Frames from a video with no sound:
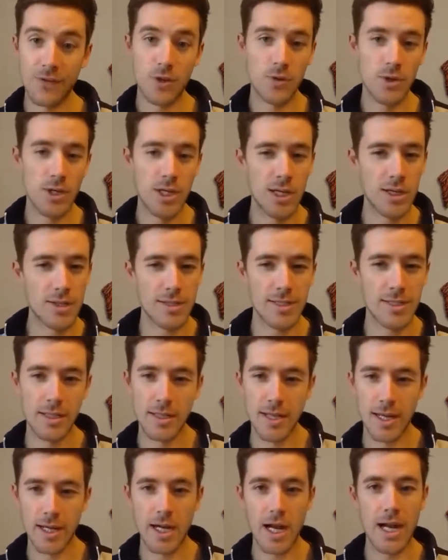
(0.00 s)
few years
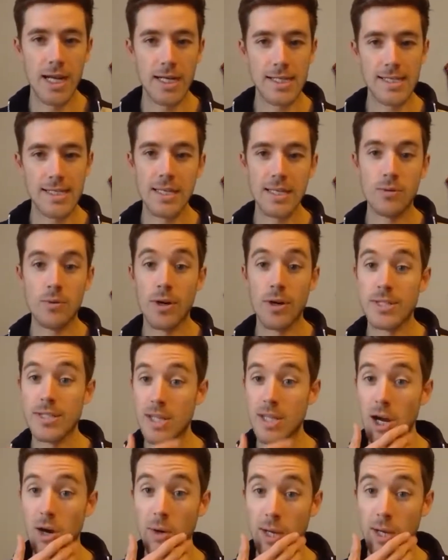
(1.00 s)
and kind of see where it's
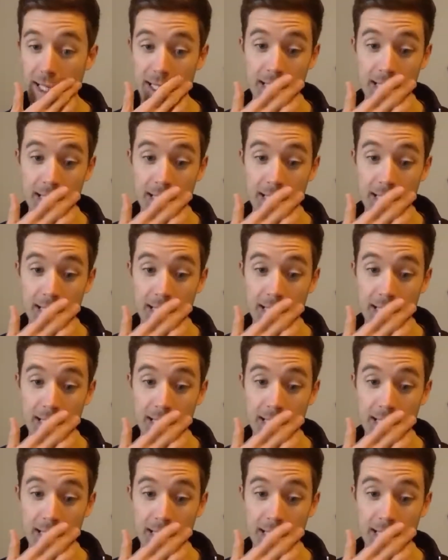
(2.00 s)
going?